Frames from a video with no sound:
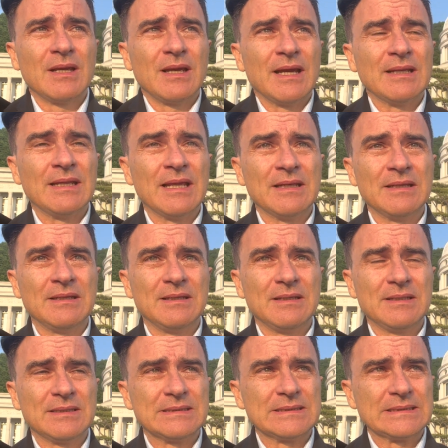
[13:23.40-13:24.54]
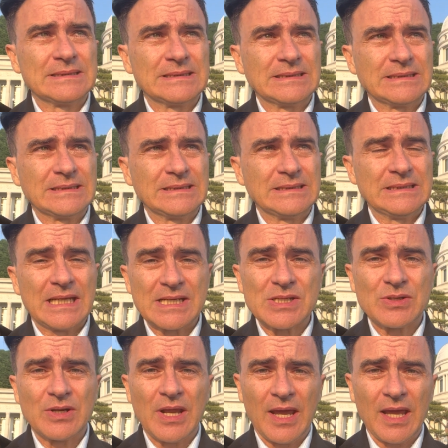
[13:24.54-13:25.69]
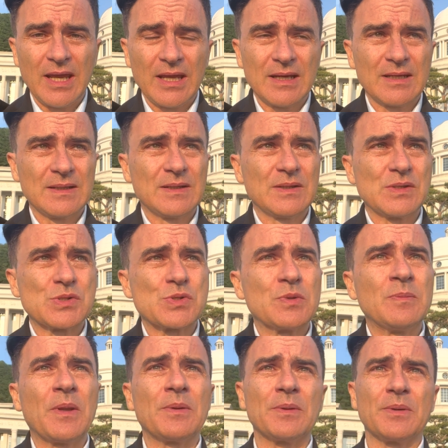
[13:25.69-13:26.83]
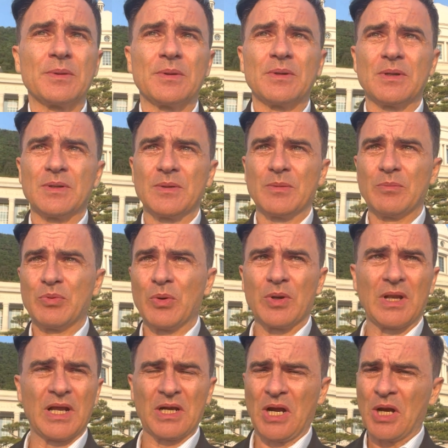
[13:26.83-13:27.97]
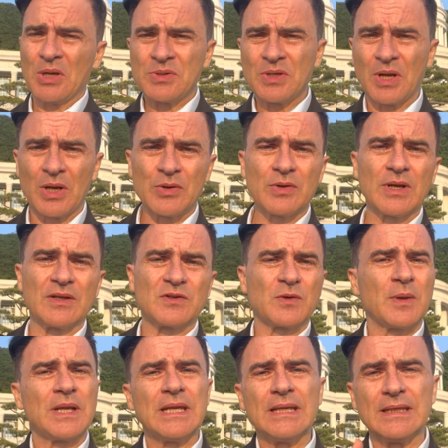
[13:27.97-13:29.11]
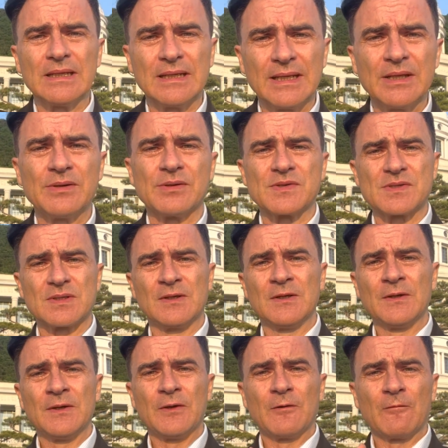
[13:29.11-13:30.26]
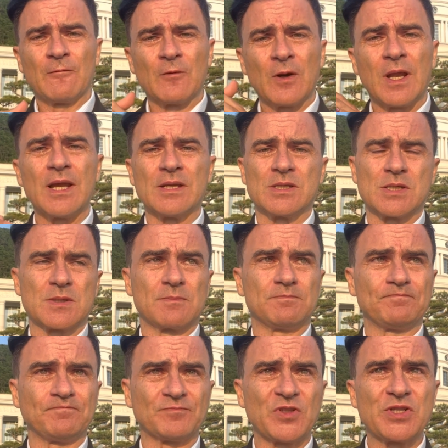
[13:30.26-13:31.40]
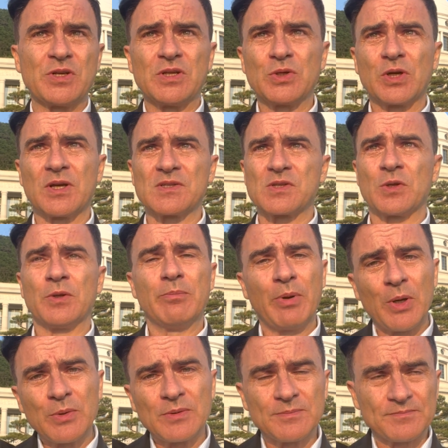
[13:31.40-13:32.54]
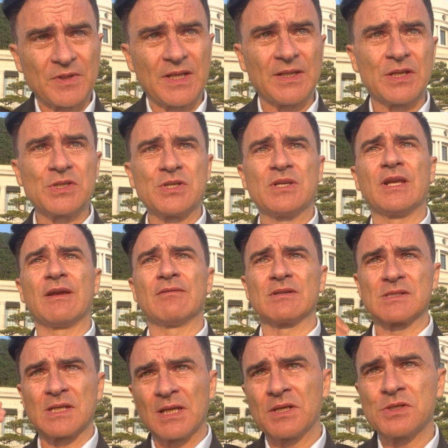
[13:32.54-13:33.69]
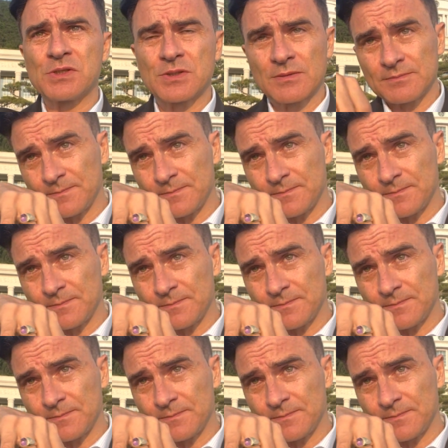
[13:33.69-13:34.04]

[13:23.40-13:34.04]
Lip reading: And then yesterday, True Mother brought like 120 leaders for lunch. She took us on the boat and then she gave us lunch.